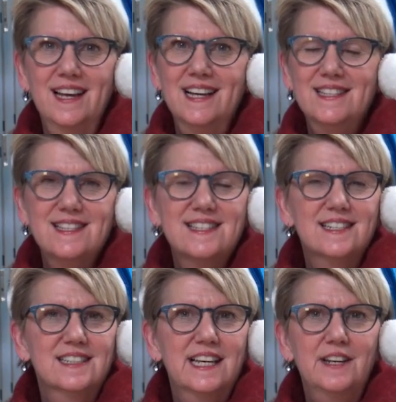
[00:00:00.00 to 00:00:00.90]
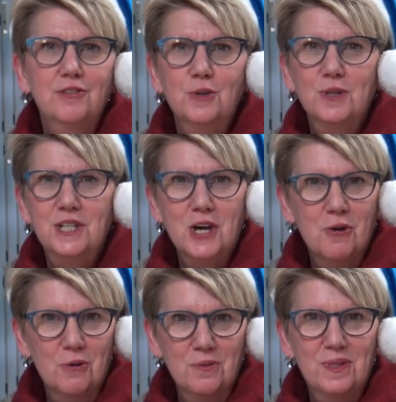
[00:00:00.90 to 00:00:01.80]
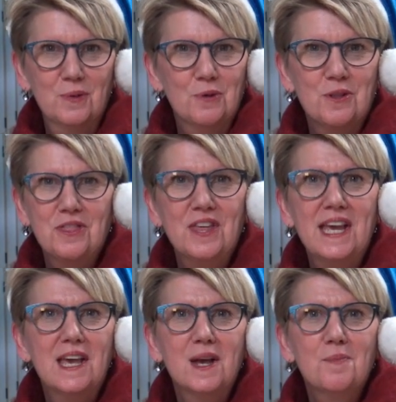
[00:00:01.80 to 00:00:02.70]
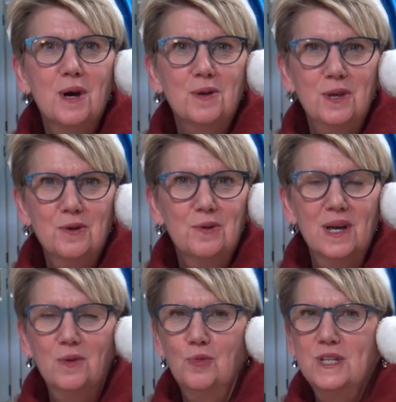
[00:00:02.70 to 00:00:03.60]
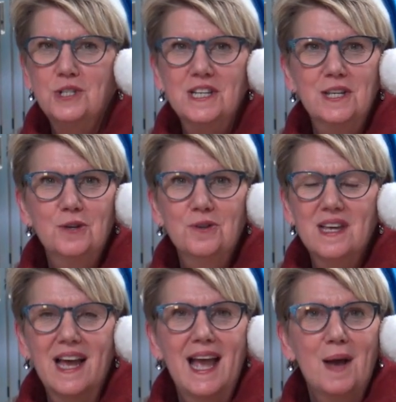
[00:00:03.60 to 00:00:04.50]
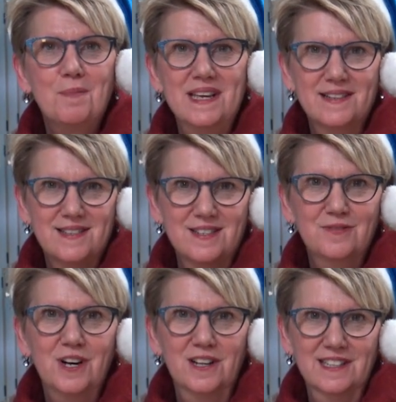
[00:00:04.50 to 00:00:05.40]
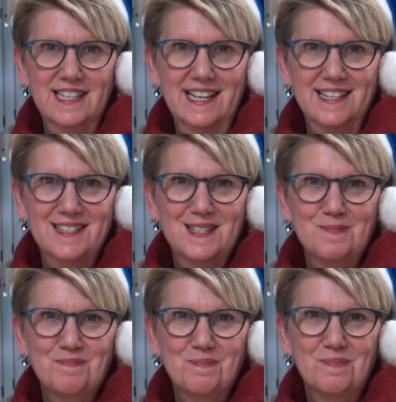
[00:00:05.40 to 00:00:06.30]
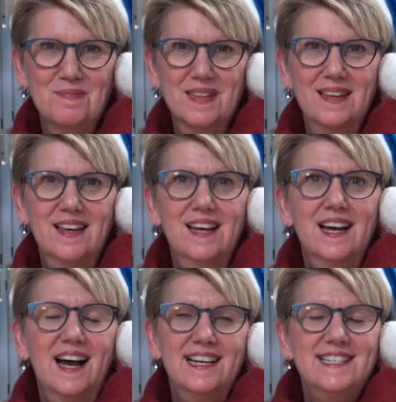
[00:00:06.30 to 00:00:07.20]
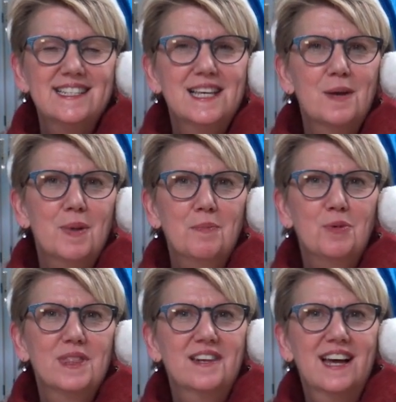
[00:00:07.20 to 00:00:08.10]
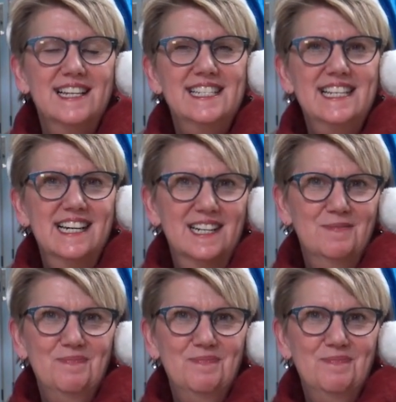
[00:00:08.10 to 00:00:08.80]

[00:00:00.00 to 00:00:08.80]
and still let everyone know that we're thinking about you and wishing you the happiest of holidays. I did come up with an idea